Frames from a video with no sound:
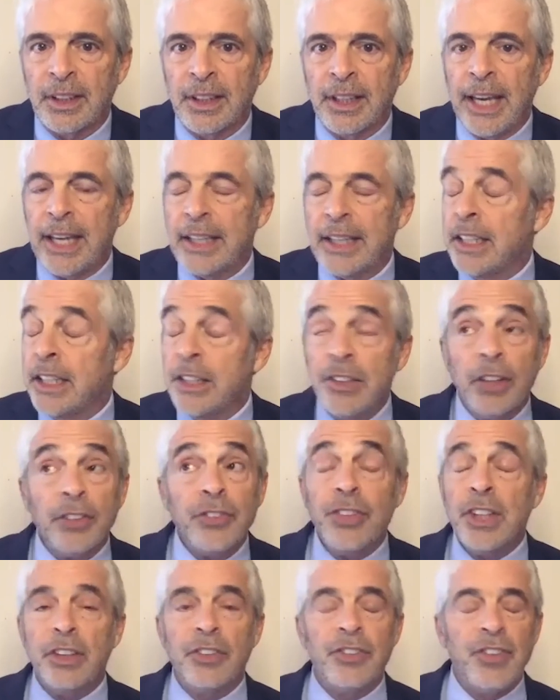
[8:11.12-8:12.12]
And he
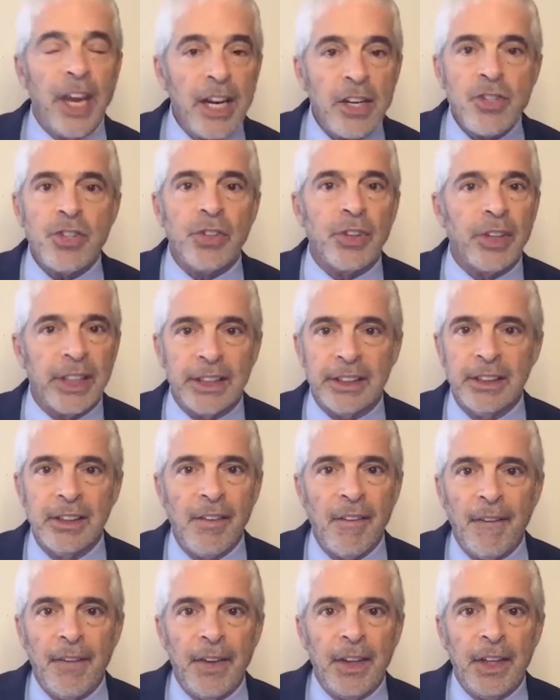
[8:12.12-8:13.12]
doesn't exaggerate.
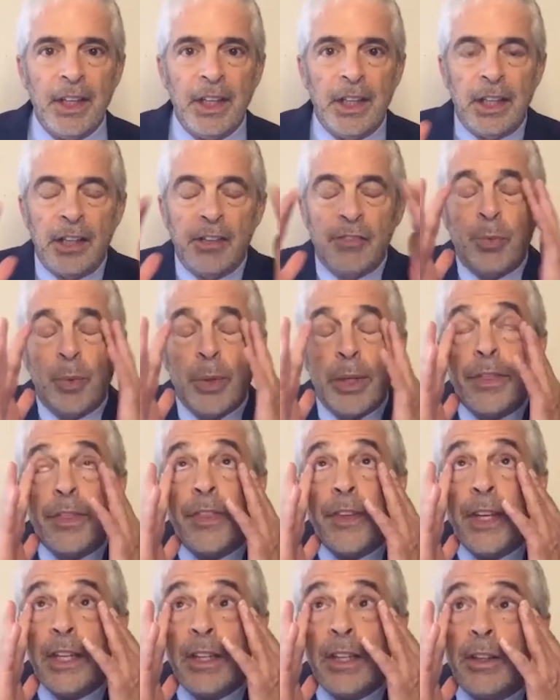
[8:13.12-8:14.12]
If we
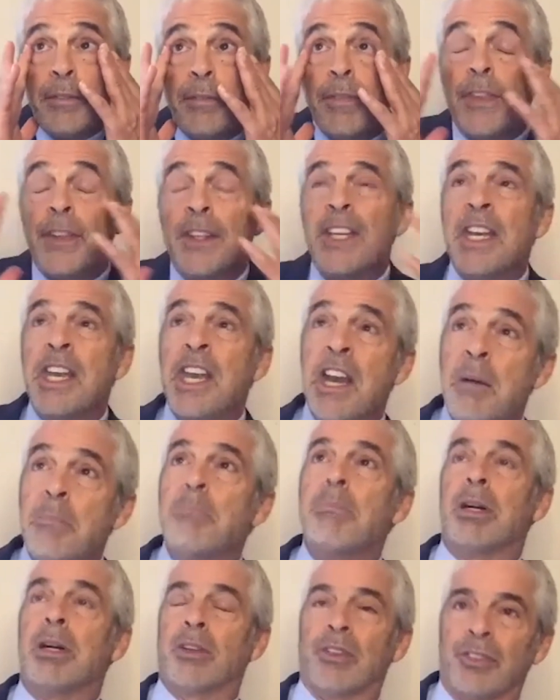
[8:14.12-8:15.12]
think of the
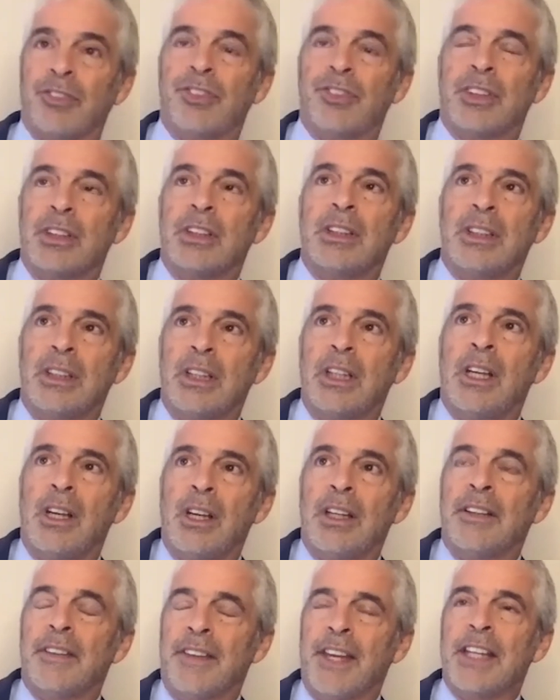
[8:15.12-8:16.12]
numbers,
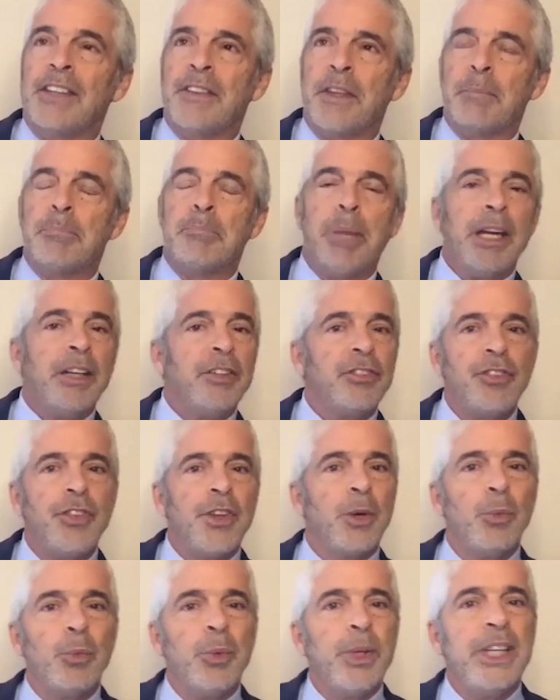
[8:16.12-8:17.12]
that the best
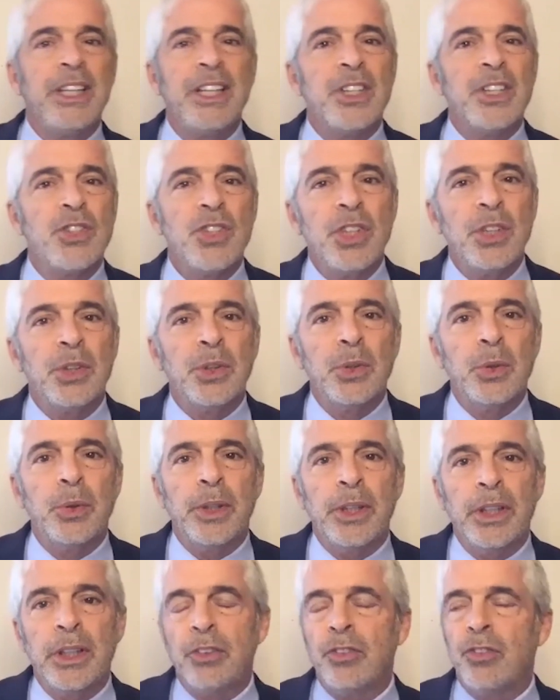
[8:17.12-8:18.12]
that we can do
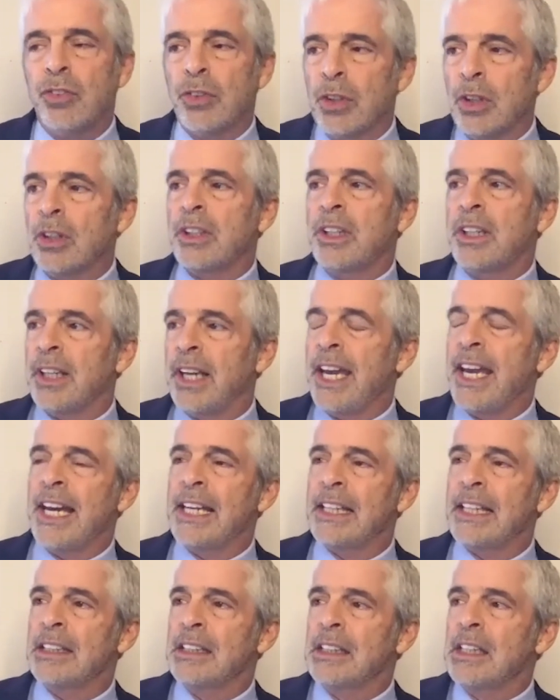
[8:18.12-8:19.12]
is look
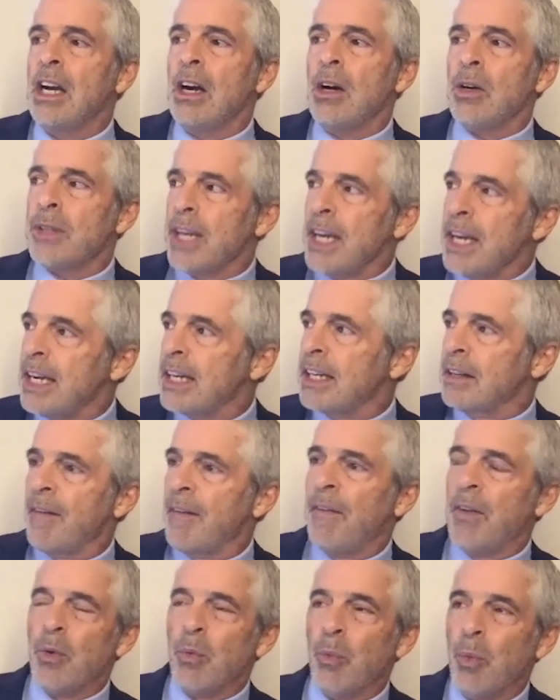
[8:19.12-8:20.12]
at okay,
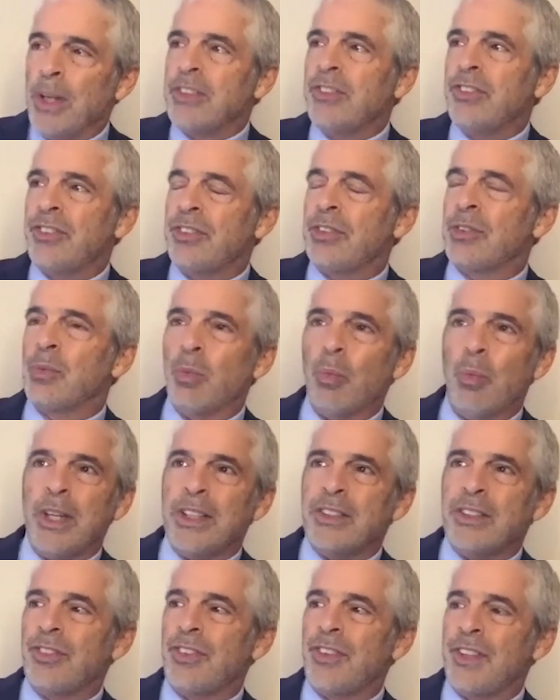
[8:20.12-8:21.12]
what's
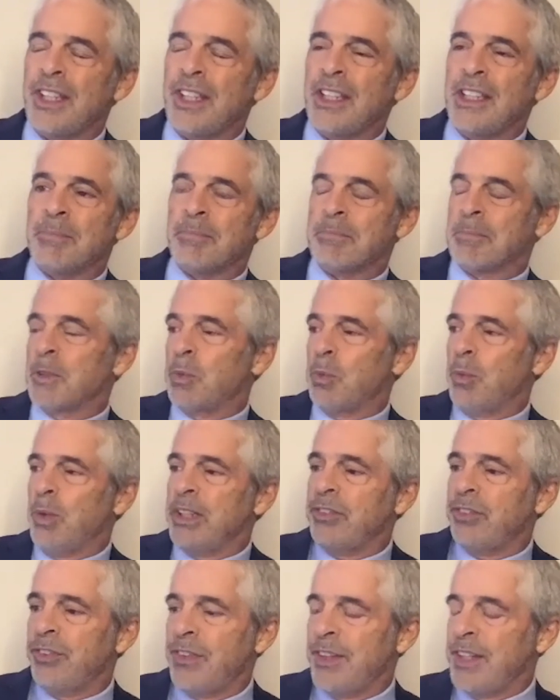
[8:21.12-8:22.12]
what's the
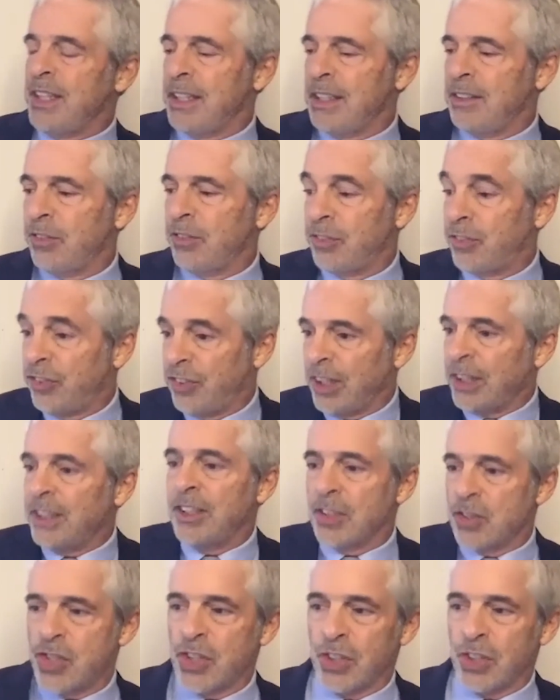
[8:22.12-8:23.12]
what's the
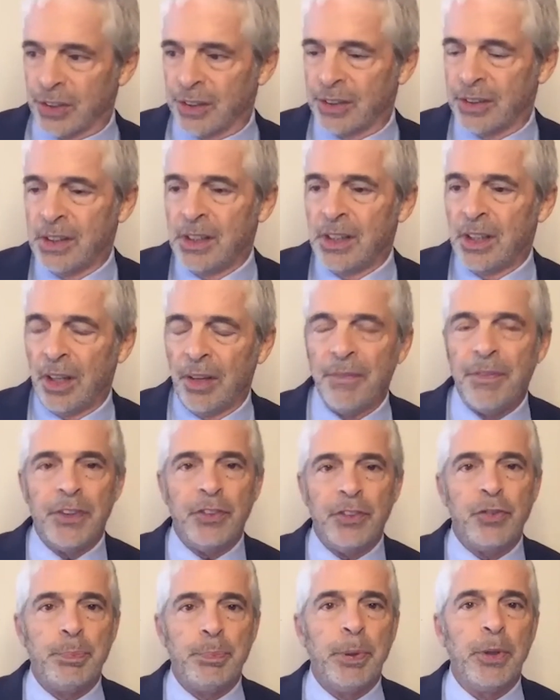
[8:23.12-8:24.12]
signature of
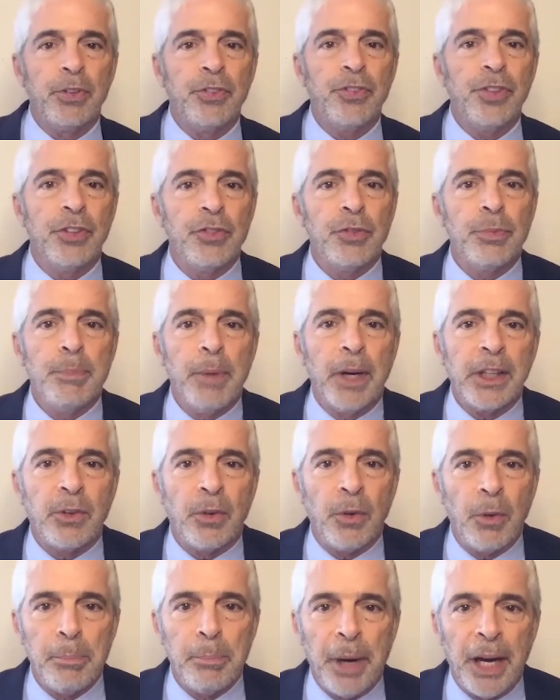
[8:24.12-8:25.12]
this person's
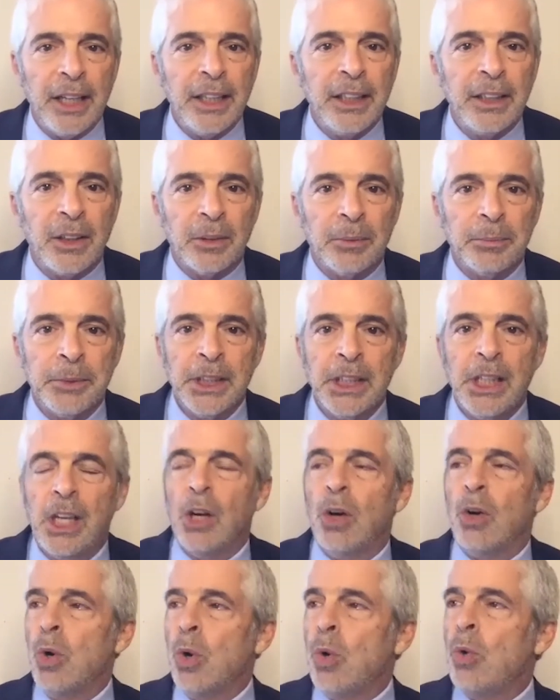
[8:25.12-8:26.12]
microbiome?
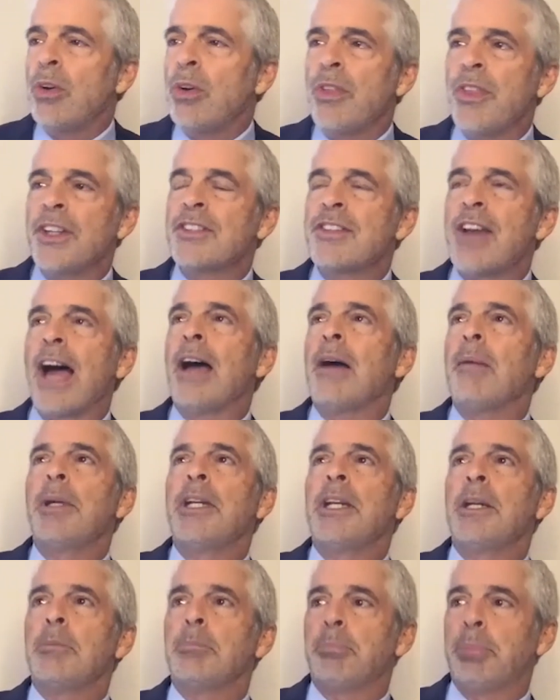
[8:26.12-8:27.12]
Who are the
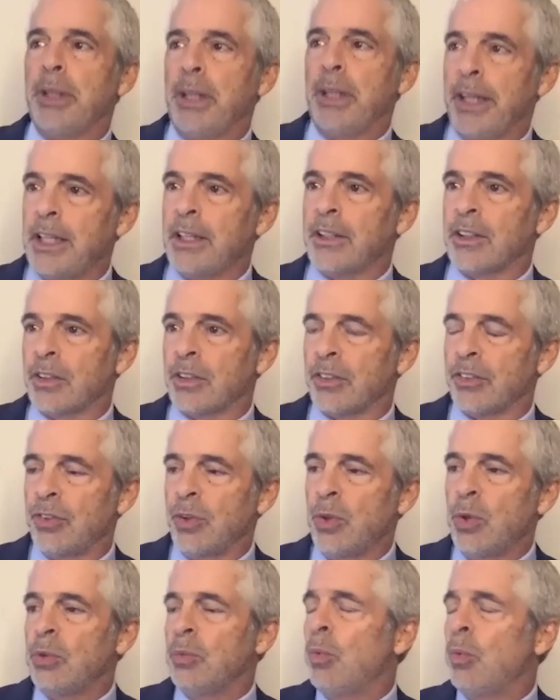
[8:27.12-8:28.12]
dominant players?
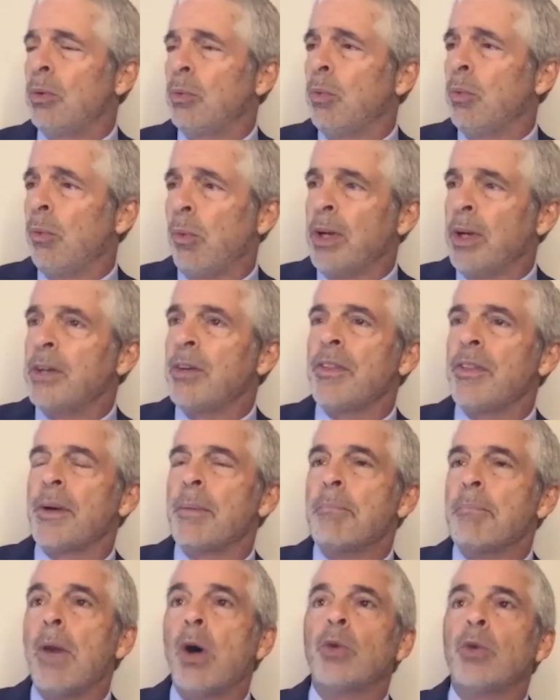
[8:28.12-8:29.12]
Who, what are the
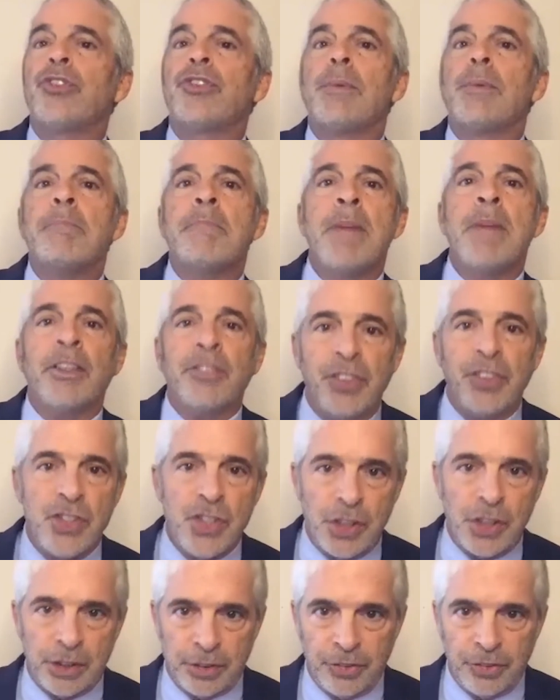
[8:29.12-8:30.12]
most
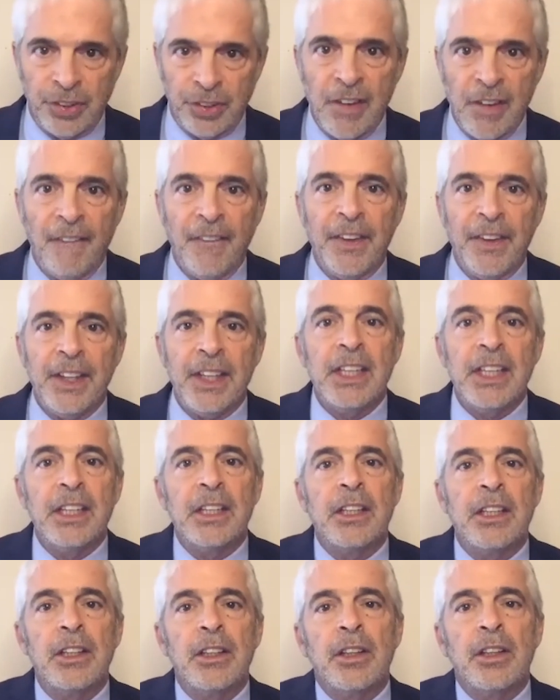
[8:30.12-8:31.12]
messages
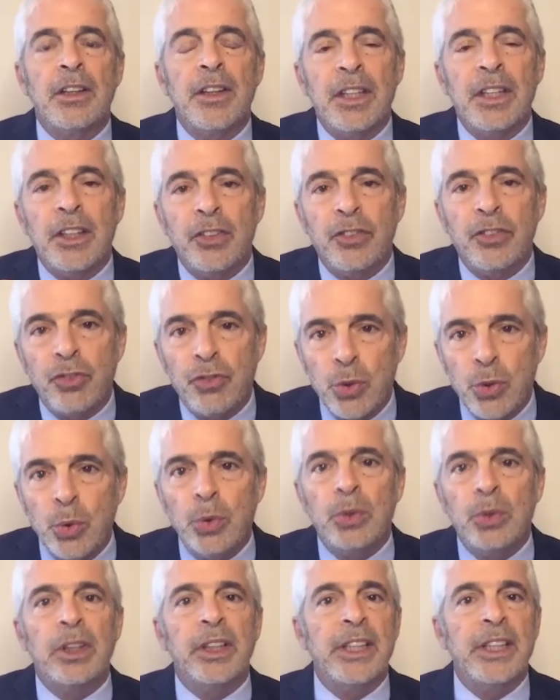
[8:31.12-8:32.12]
in the
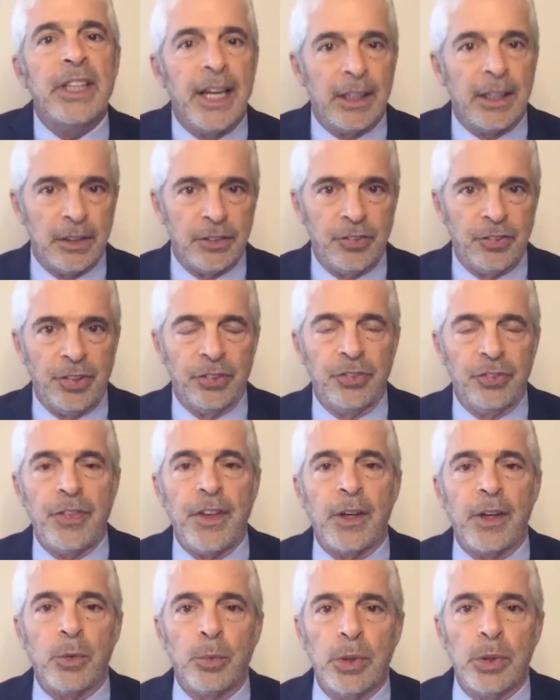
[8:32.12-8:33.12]
stool analysis
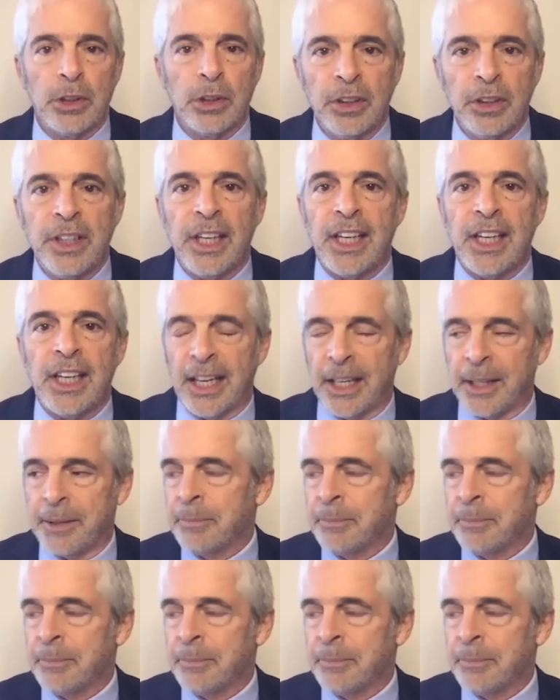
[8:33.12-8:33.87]
that we're looking at?